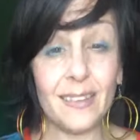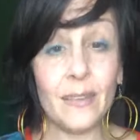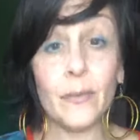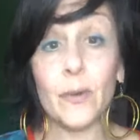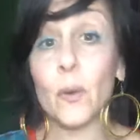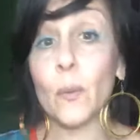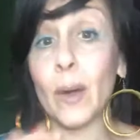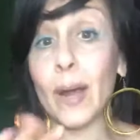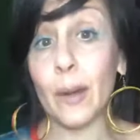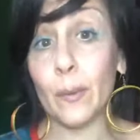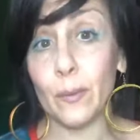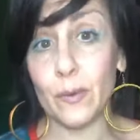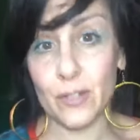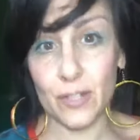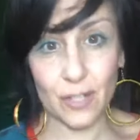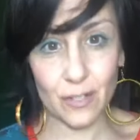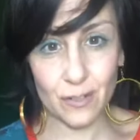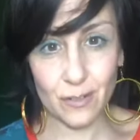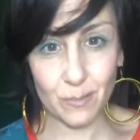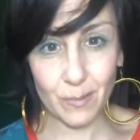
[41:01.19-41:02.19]
even why we're
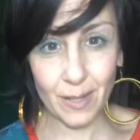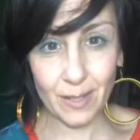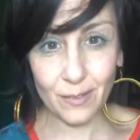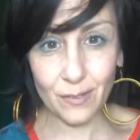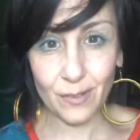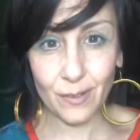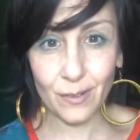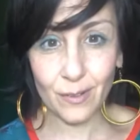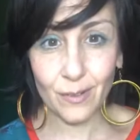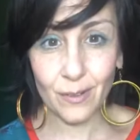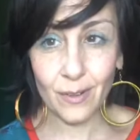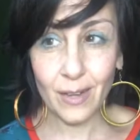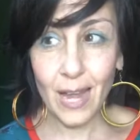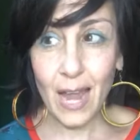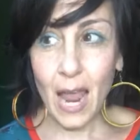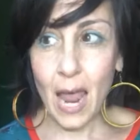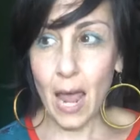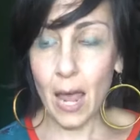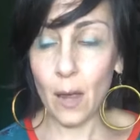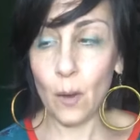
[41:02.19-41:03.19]
judgmental
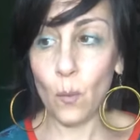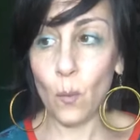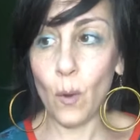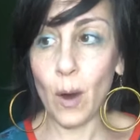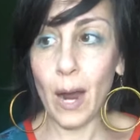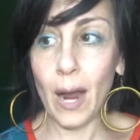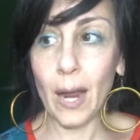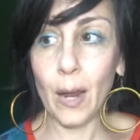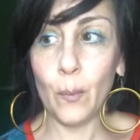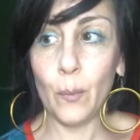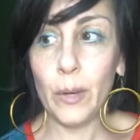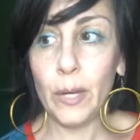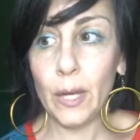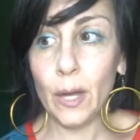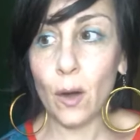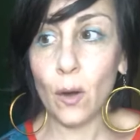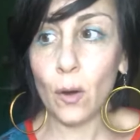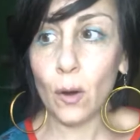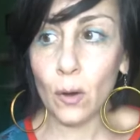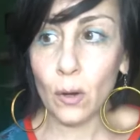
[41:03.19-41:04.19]
and why we
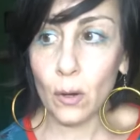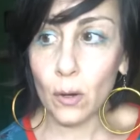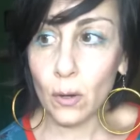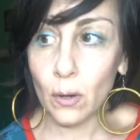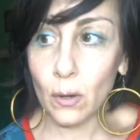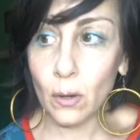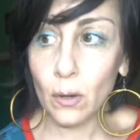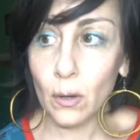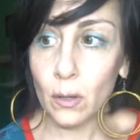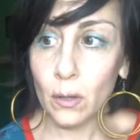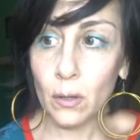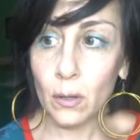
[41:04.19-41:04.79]
are,